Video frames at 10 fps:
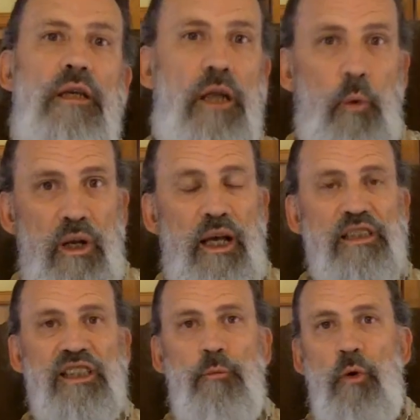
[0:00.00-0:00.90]
You know, we'll
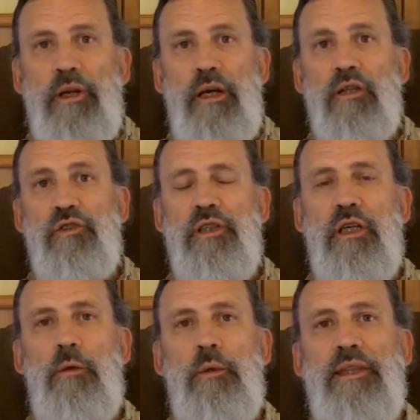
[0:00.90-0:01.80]
let someone else
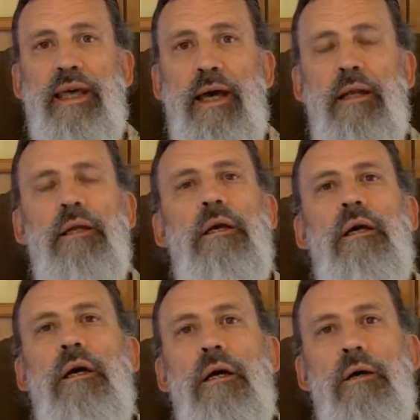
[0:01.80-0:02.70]
deal with that
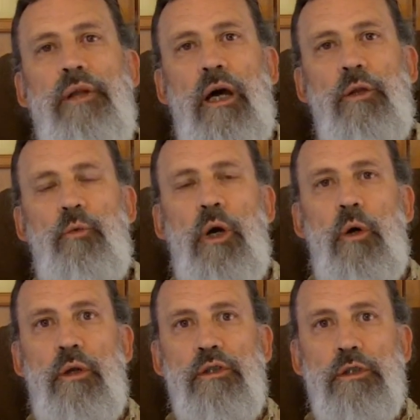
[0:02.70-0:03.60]
Uh, down the road.